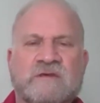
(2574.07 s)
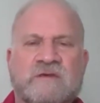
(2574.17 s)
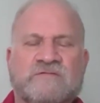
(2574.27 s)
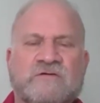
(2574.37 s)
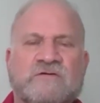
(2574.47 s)

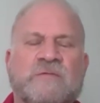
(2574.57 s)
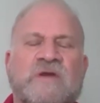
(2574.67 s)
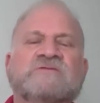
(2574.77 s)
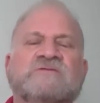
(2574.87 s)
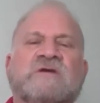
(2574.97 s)
If you
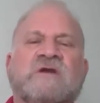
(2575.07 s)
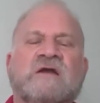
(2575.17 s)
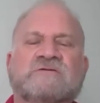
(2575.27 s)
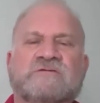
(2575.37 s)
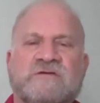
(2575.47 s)
expand your
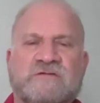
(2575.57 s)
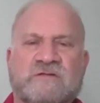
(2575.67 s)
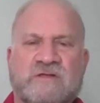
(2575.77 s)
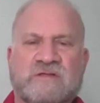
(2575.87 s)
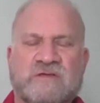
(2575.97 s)
conscious,
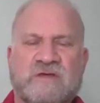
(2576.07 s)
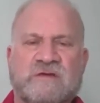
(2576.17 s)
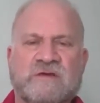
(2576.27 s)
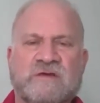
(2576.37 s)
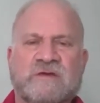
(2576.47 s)
let's say,